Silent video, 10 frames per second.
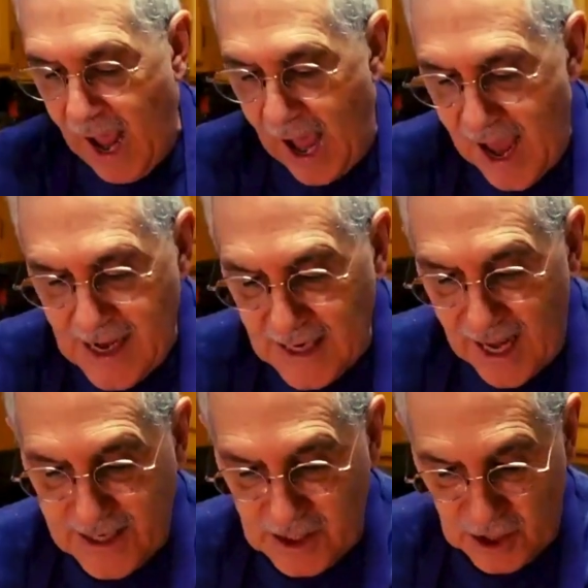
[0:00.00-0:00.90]
I
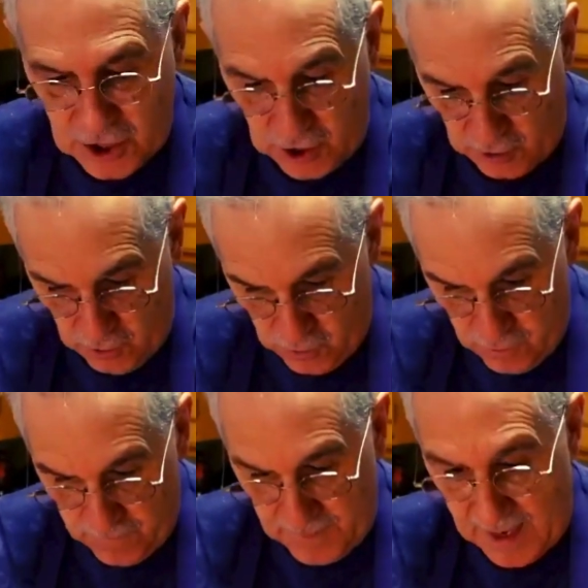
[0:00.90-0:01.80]
like to do
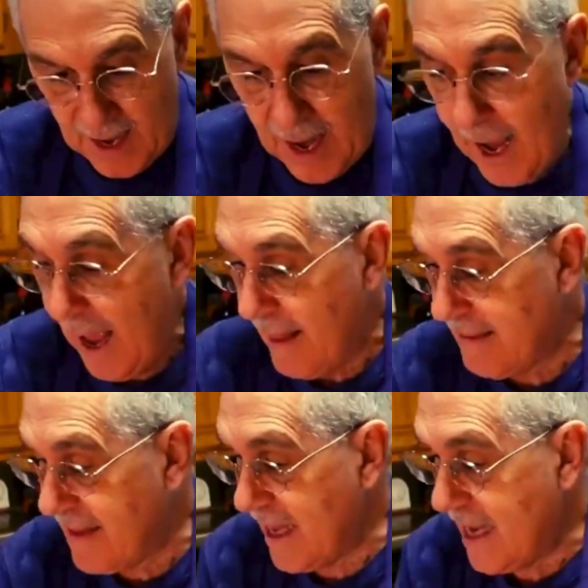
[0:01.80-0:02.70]

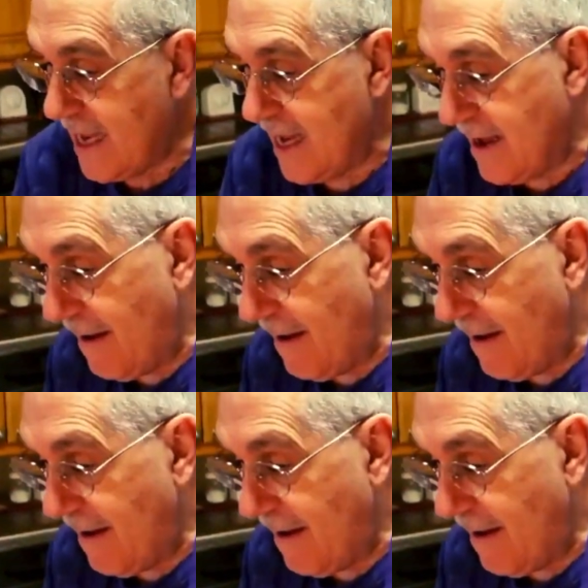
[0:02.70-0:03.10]
the